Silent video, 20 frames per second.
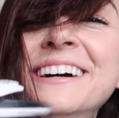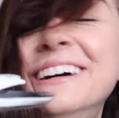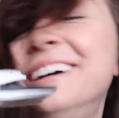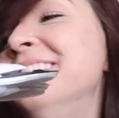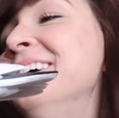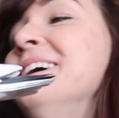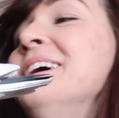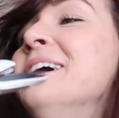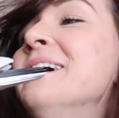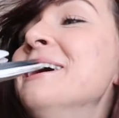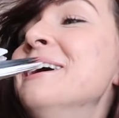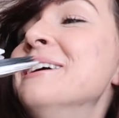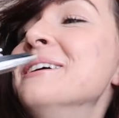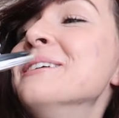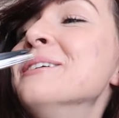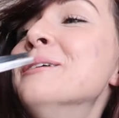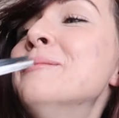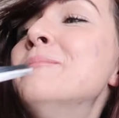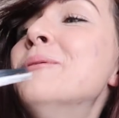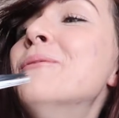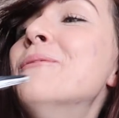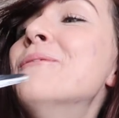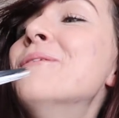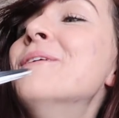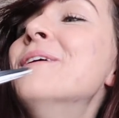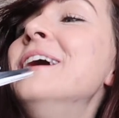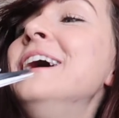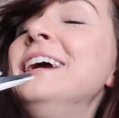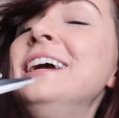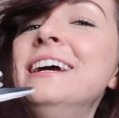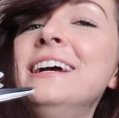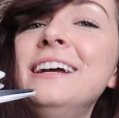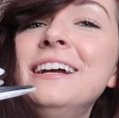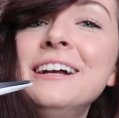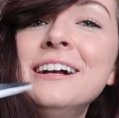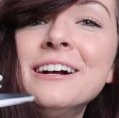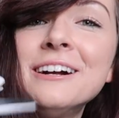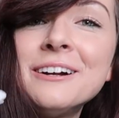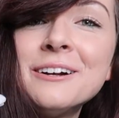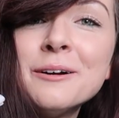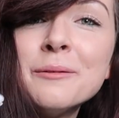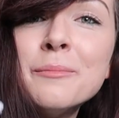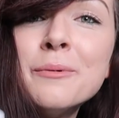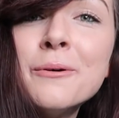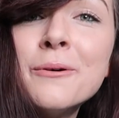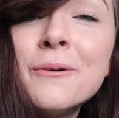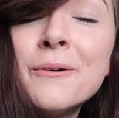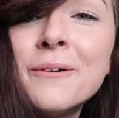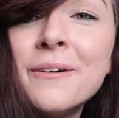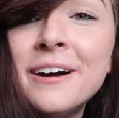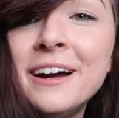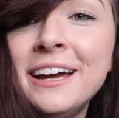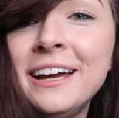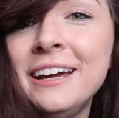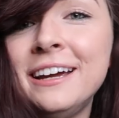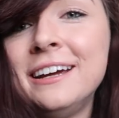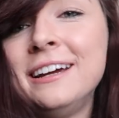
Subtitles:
Good boy. Good boy.